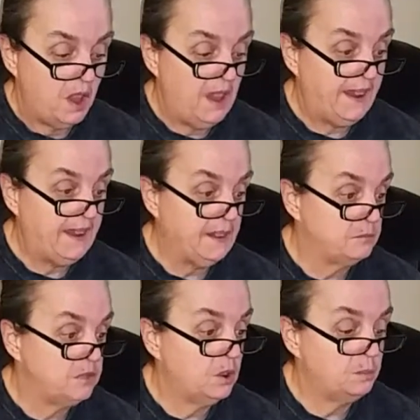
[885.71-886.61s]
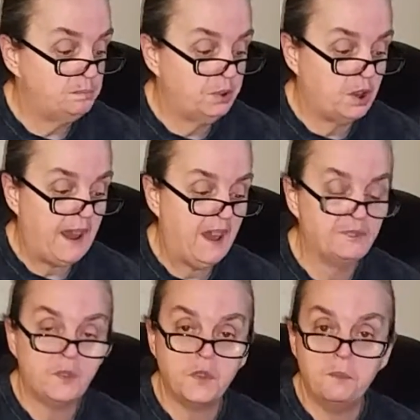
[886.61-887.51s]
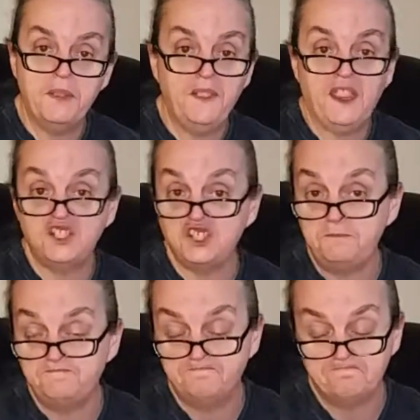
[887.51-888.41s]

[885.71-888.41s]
I can, you know, put half of them in the kitchen.